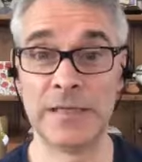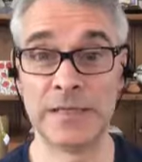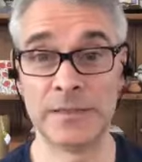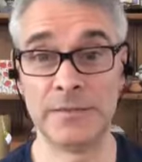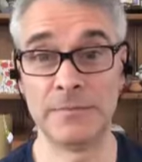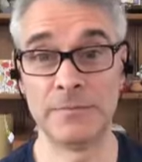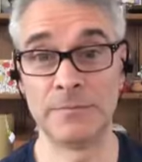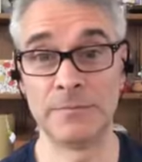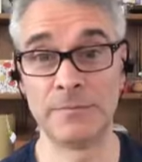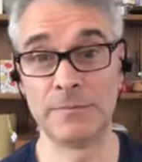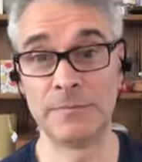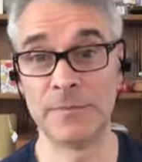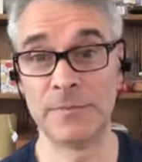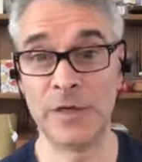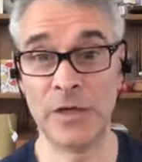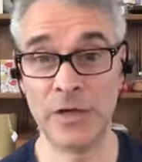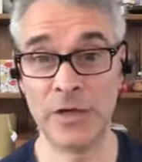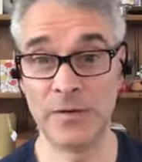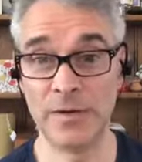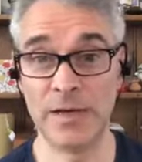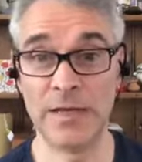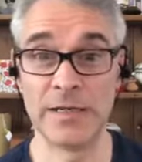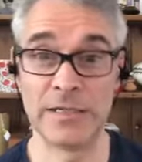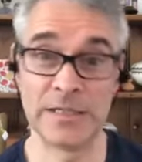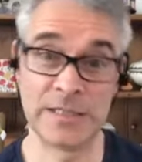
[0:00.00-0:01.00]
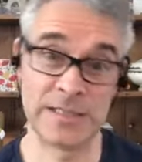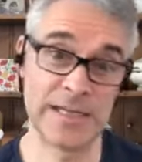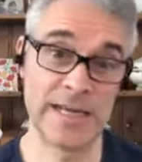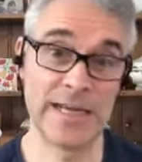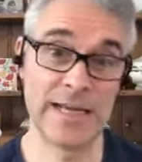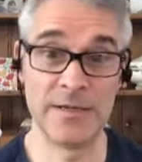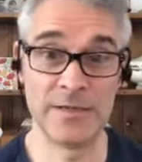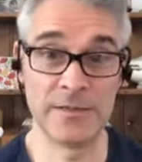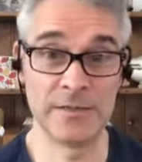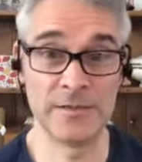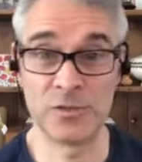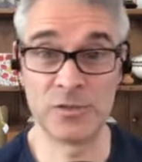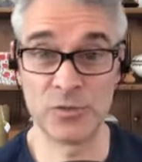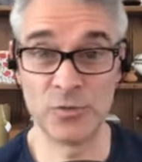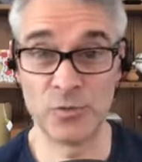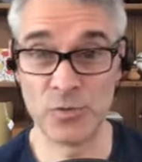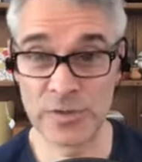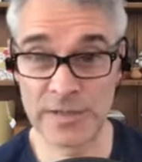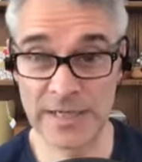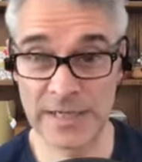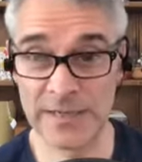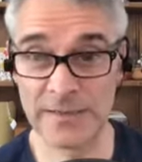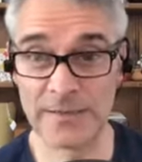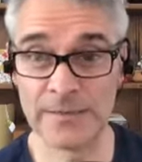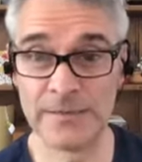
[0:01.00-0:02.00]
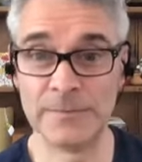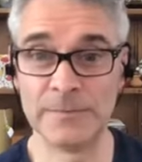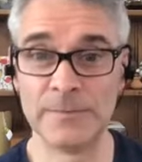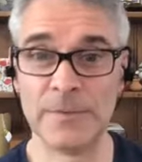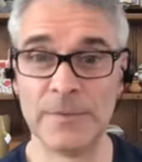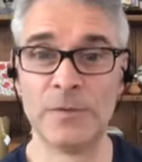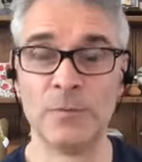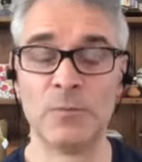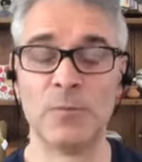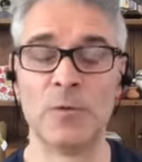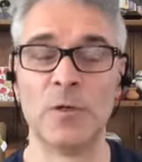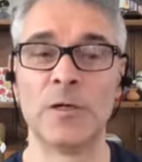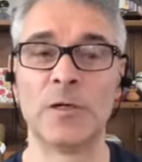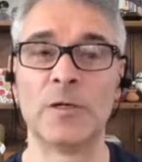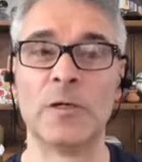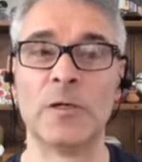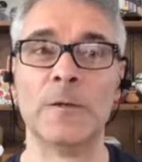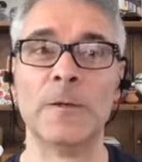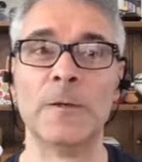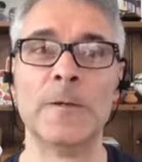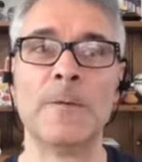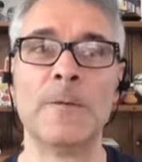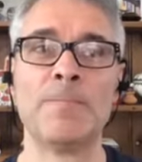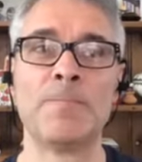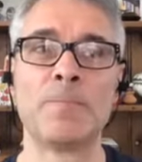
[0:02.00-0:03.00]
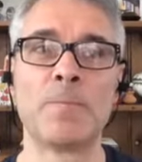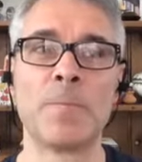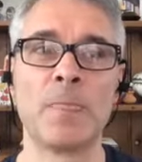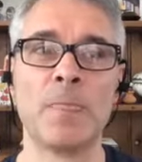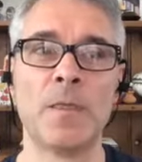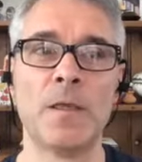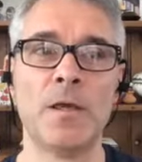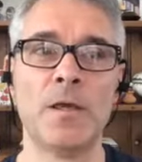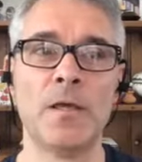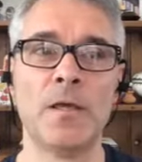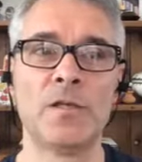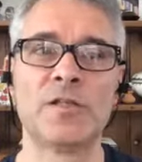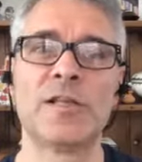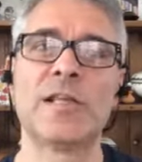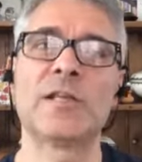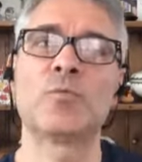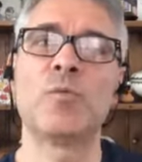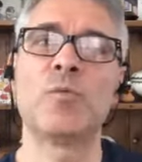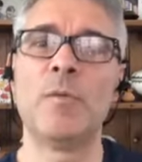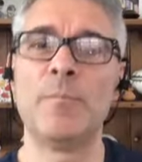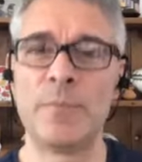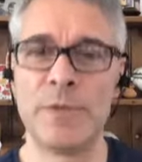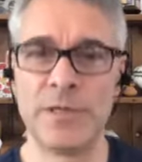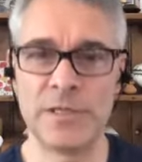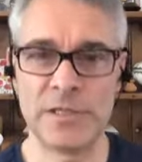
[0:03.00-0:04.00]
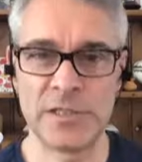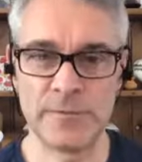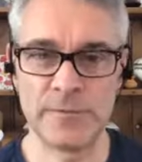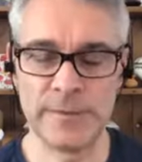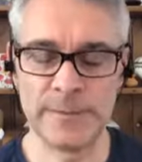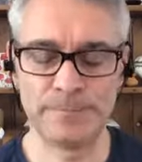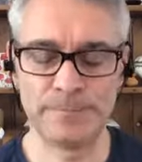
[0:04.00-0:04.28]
and you know understand and sort out and, and work on so that's one piece of it.